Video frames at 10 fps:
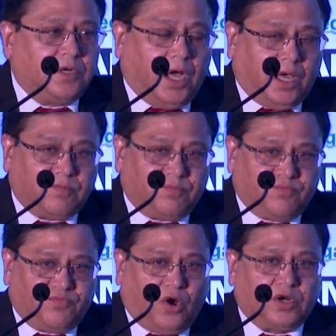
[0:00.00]
are
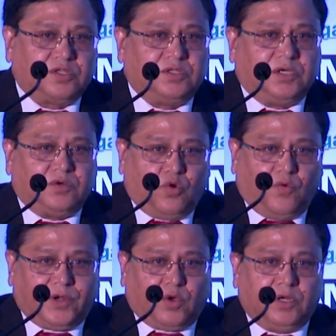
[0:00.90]
for the
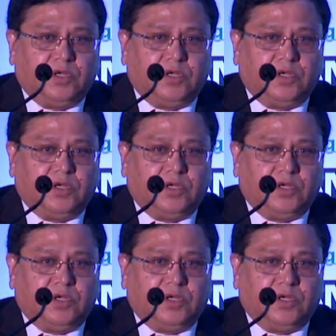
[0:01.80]
overall